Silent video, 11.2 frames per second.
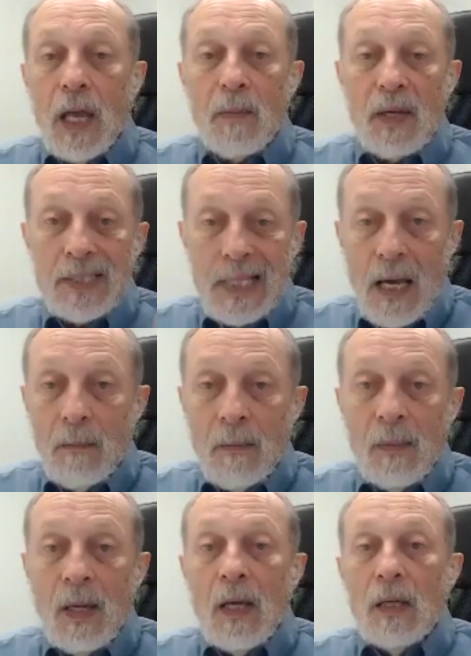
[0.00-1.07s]

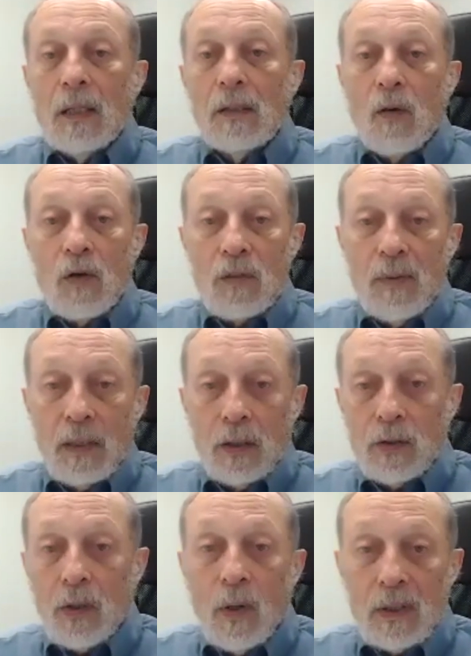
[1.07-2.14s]
MSM, glucosamine
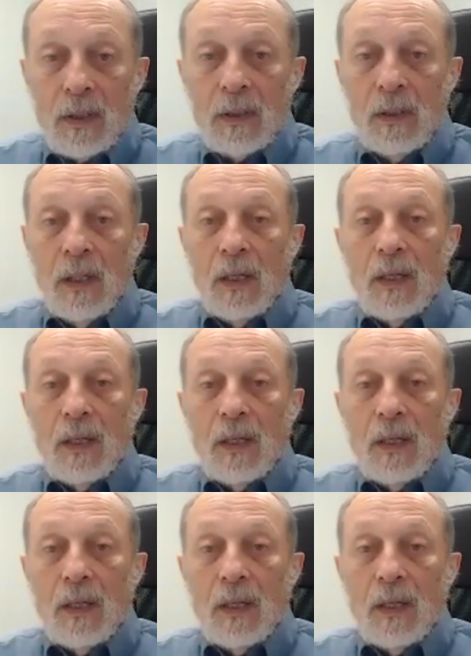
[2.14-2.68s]
chondroitin.